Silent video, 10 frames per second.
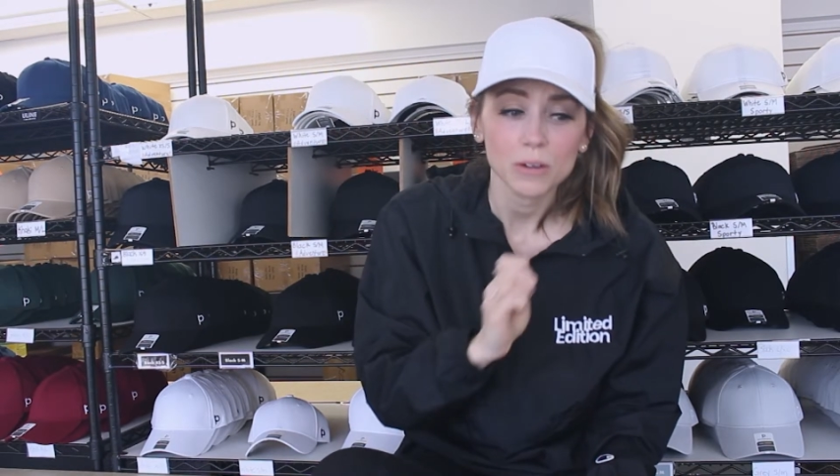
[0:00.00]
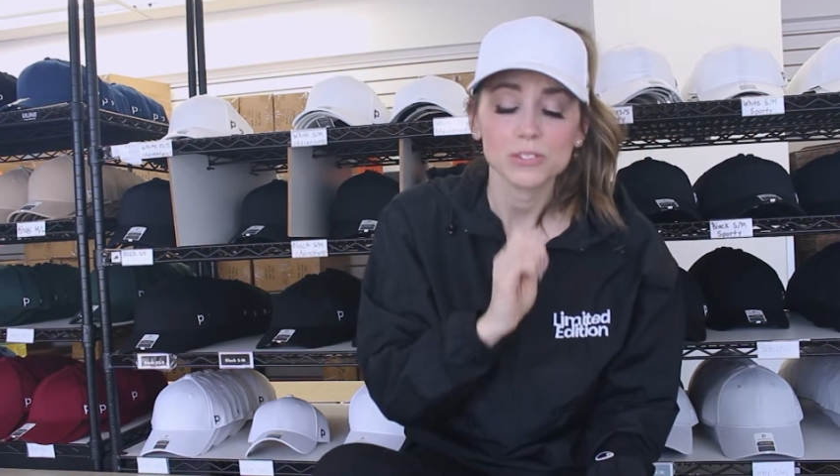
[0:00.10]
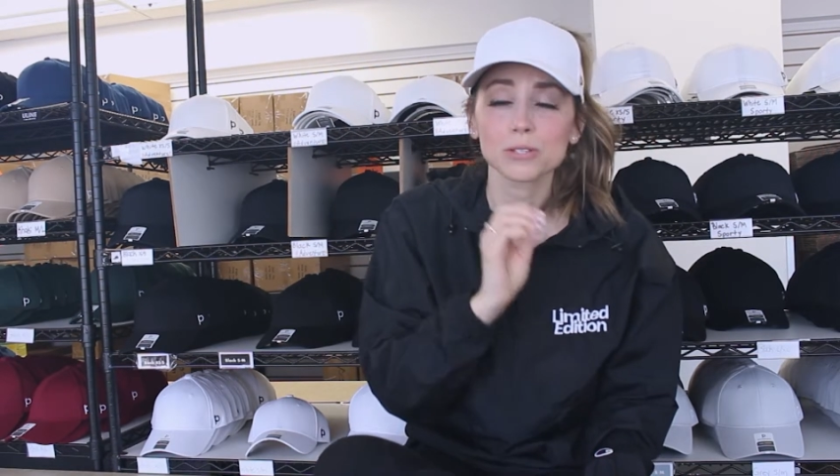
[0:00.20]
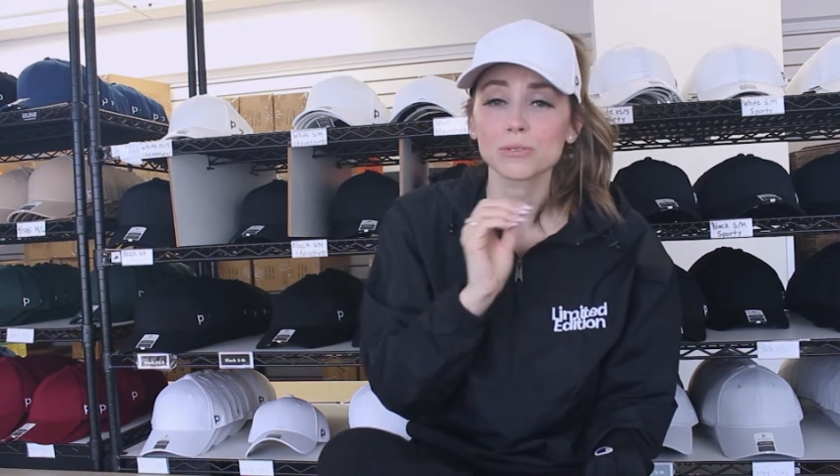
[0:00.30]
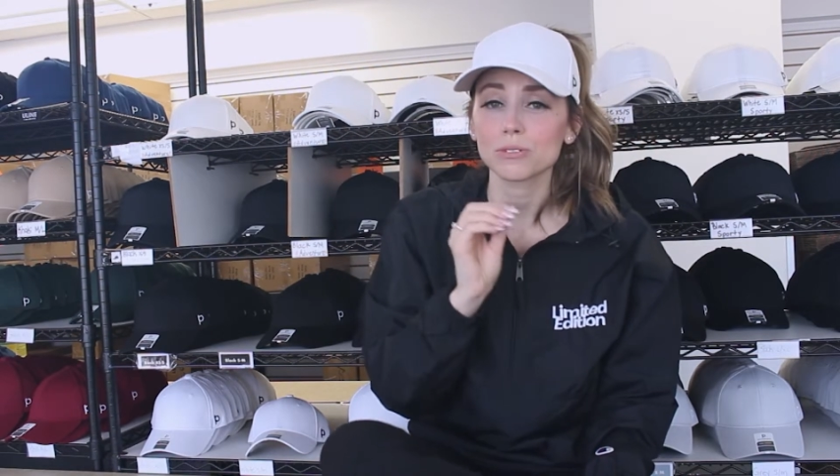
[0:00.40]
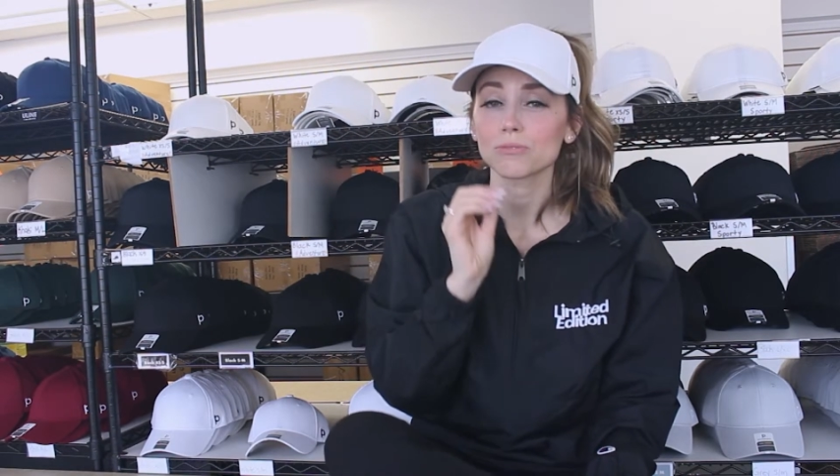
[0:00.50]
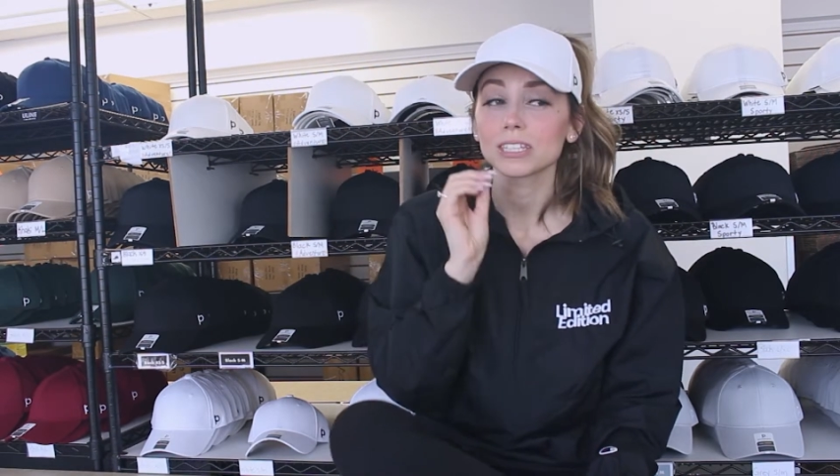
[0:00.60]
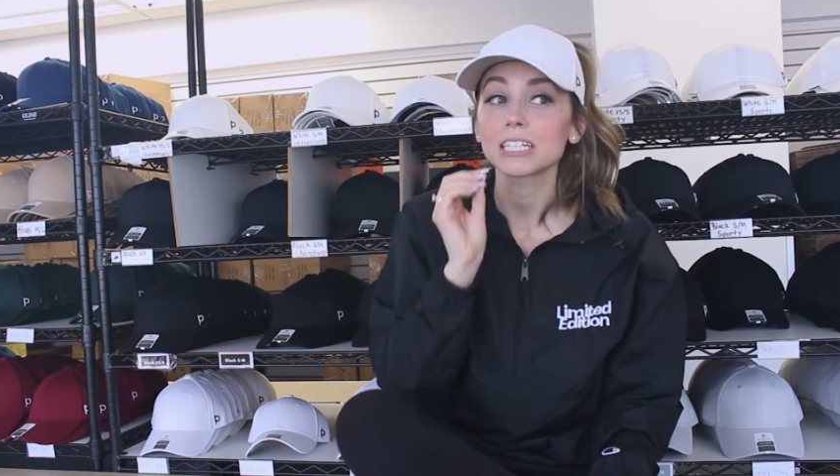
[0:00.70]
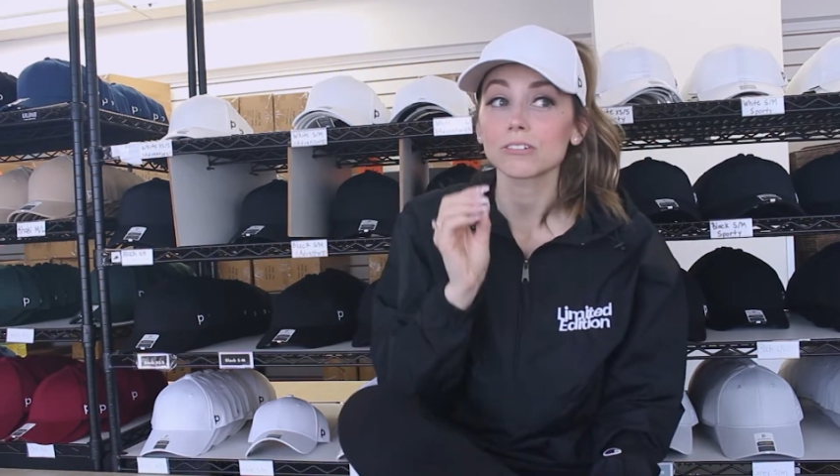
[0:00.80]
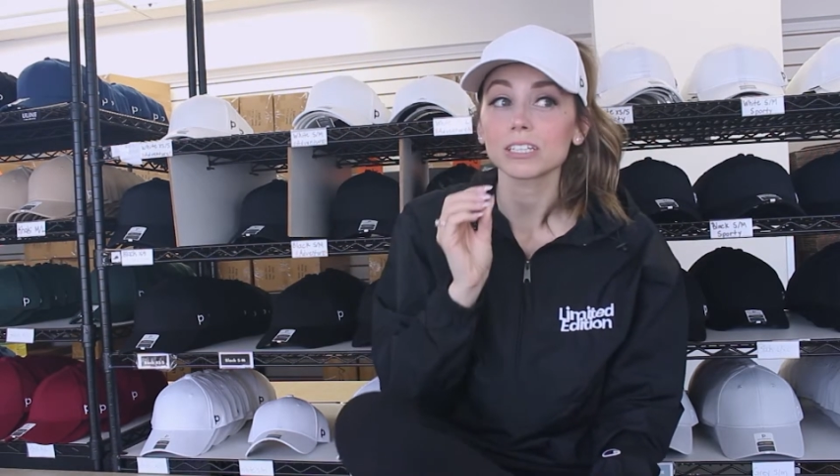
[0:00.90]
was
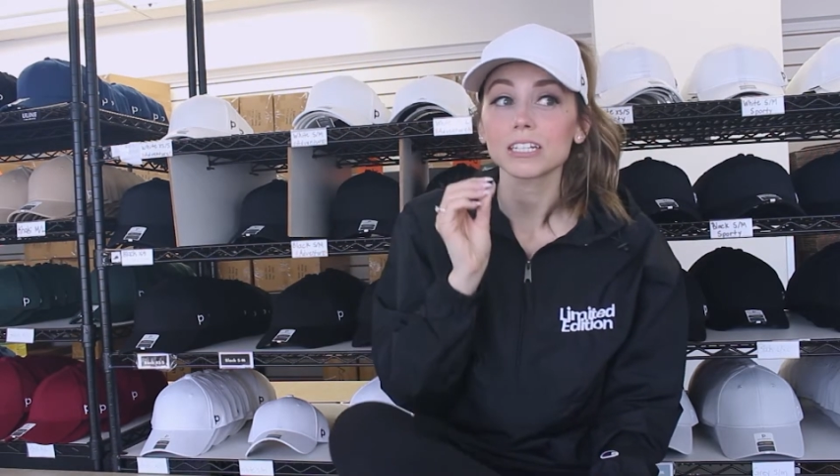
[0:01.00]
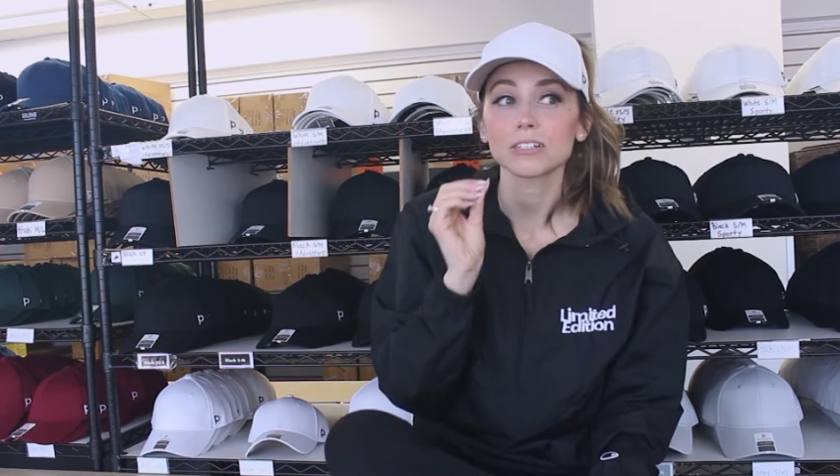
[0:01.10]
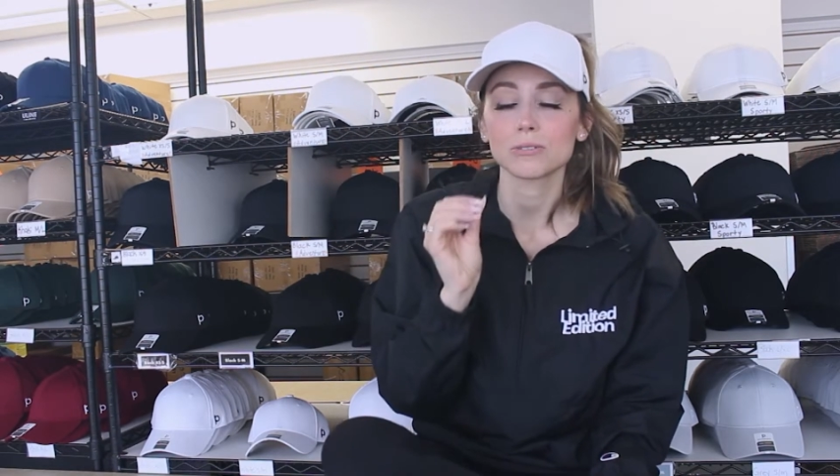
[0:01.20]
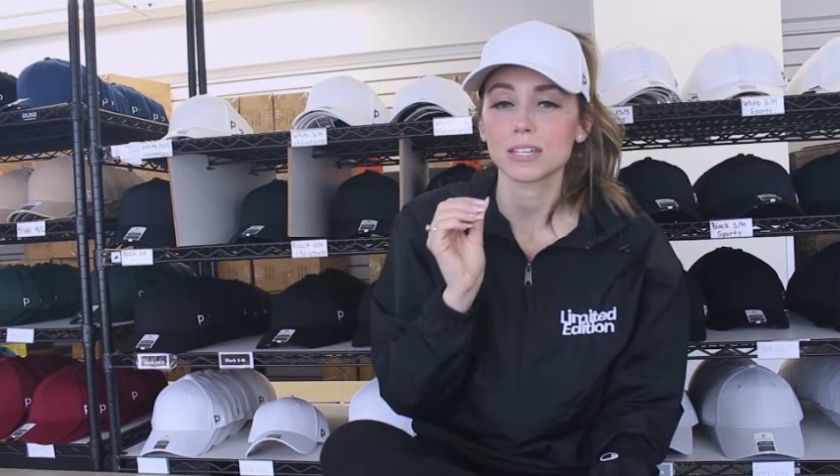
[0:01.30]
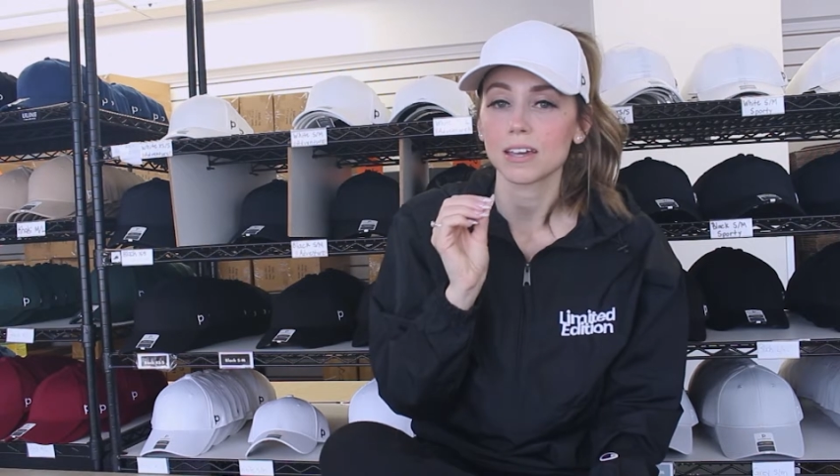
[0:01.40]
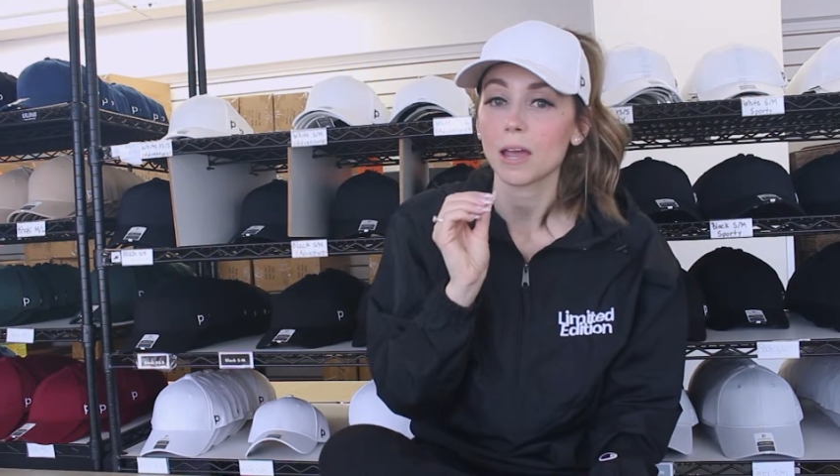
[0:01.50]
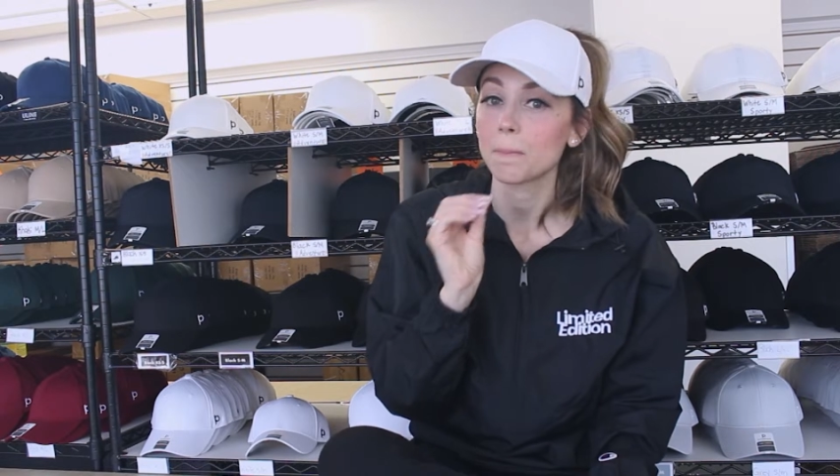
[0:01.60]
literally using